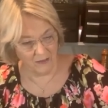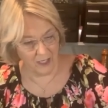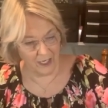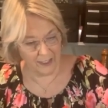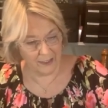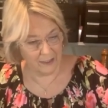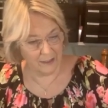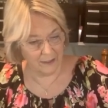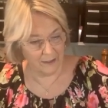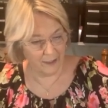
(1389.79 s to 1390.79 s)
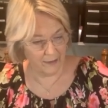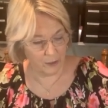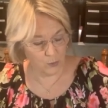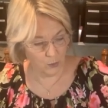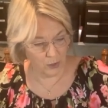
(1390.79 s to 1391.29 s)
All right. Now
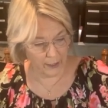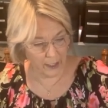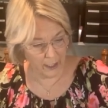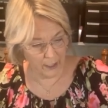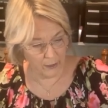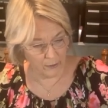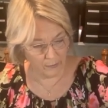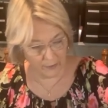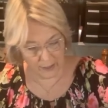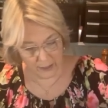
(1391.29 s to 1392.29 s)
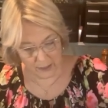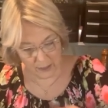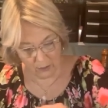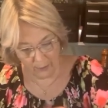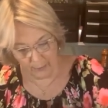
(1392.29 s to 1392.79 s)
there's one coat, and this
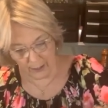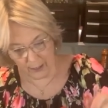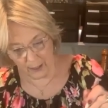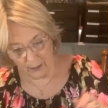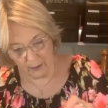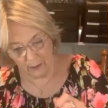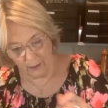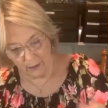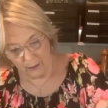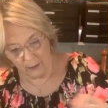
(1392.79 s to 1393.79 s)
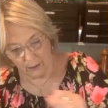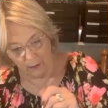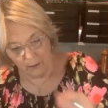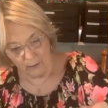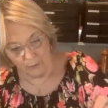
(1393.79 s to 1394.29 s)
is going to be
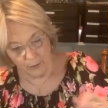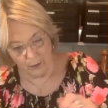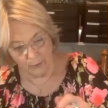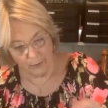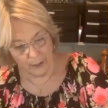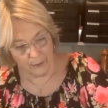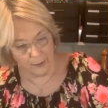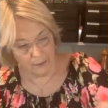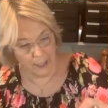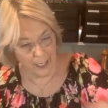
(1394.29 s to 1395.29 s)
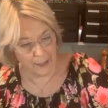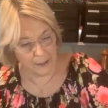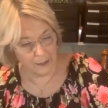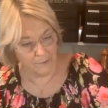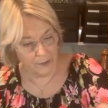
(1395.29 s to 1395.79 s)
probably the
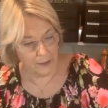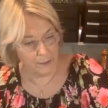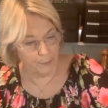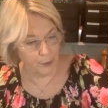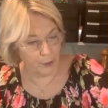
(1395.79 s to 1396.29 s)
last of this